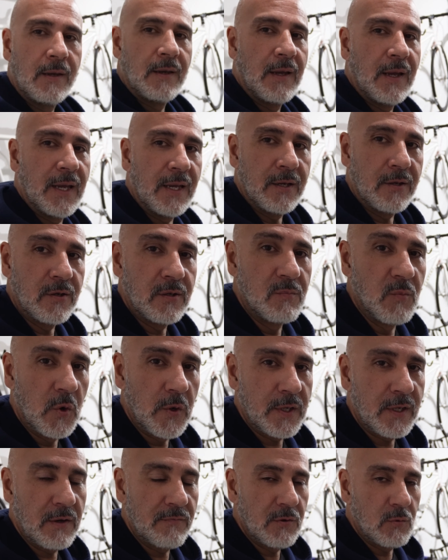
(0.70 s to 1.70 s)
Hey, good
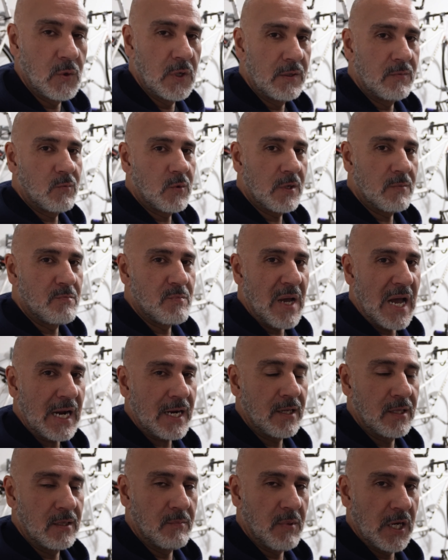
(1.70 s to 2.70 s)
morning everyone. We're
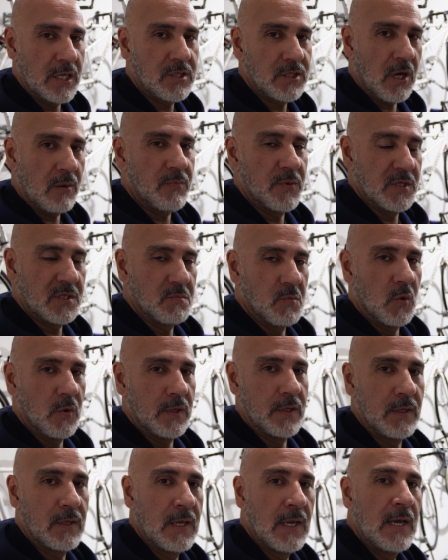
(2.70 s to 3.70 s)
back in the bike shop this
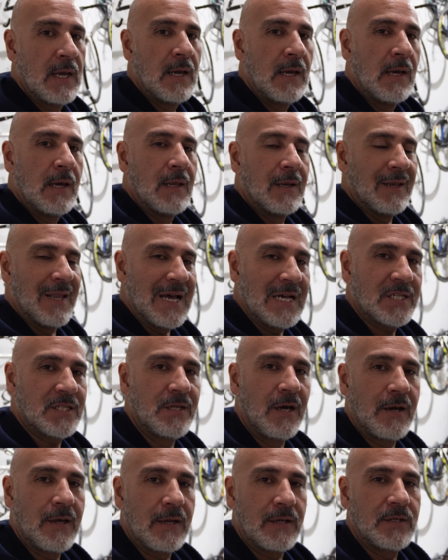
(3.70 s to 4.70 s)
morning. Last
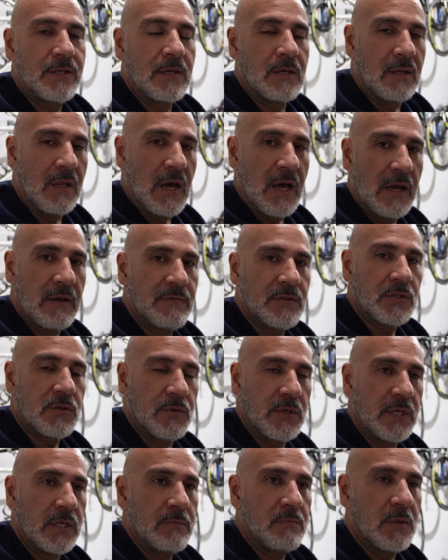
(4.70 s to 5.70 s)
night I did a live
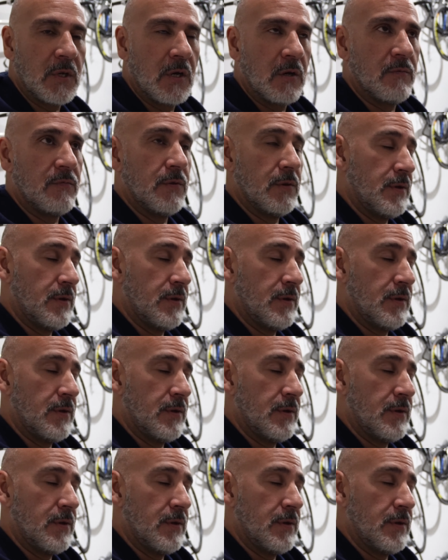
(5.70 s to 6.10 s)
stream of the